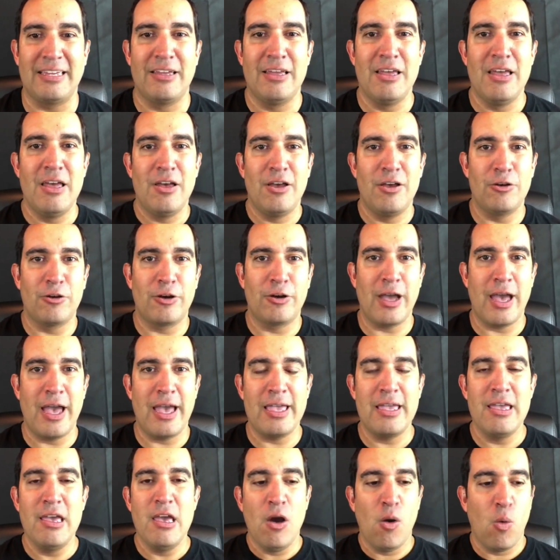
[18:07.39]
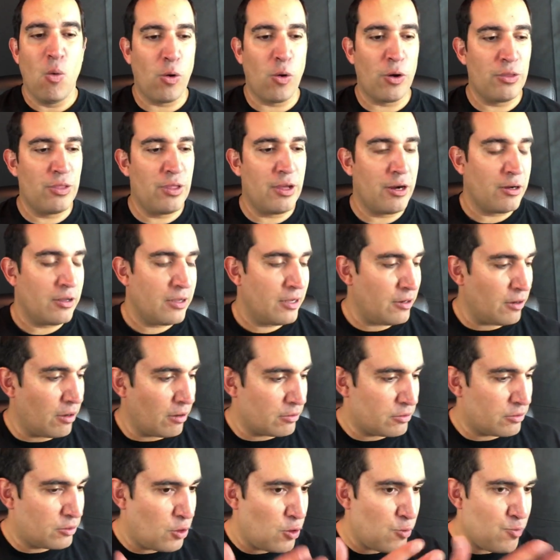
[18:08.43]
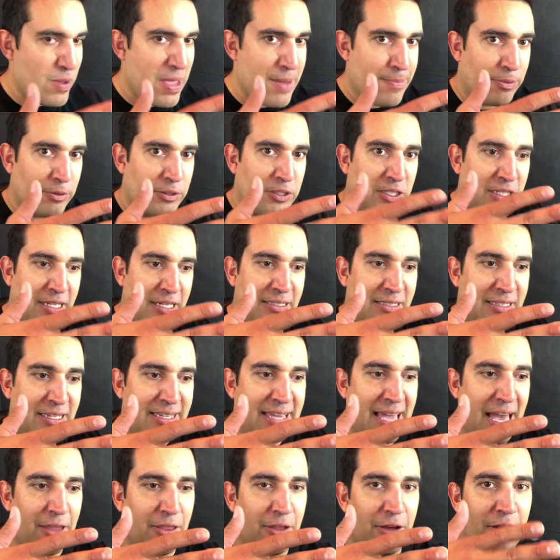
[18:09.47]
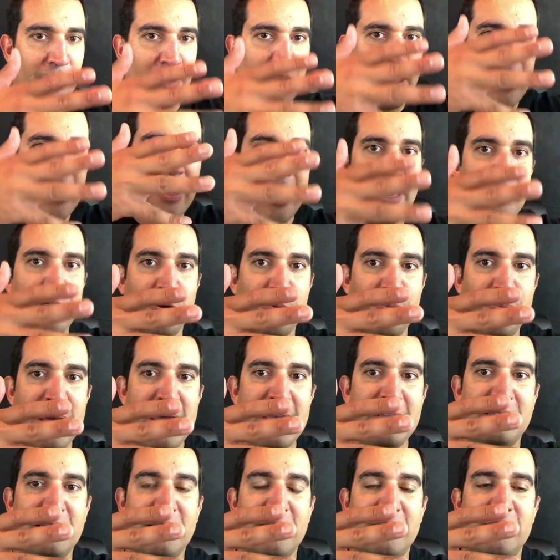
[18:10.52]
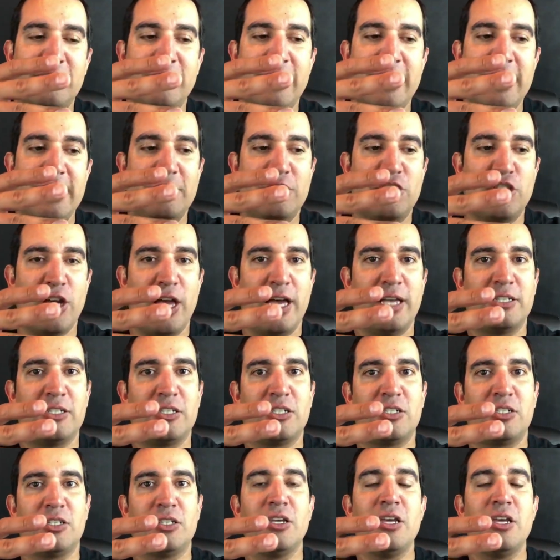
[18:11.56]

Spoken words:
Okay, where they're, two people sitting together and they're basically just,